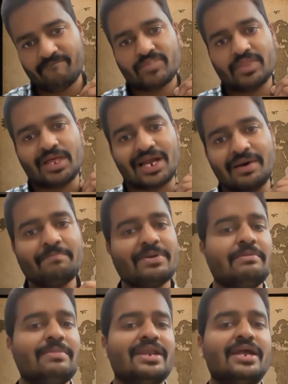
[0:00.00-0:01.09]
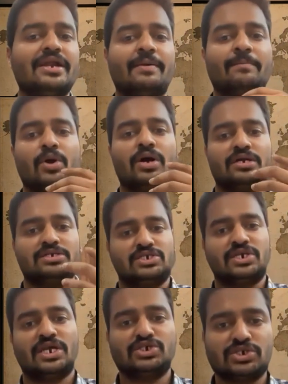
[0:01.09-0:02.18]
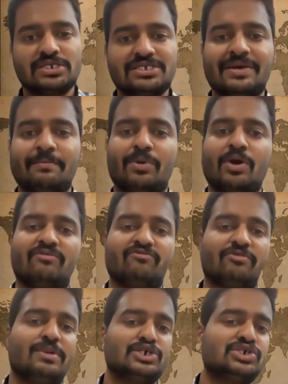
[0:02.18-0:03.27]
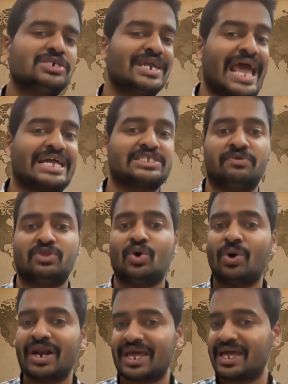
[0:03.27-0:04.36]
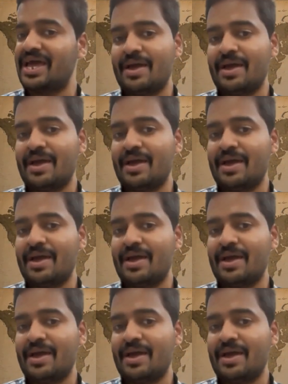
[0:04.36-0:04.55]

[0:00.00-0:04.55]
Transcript: The company may need employer registrations, employer information, tax withholding,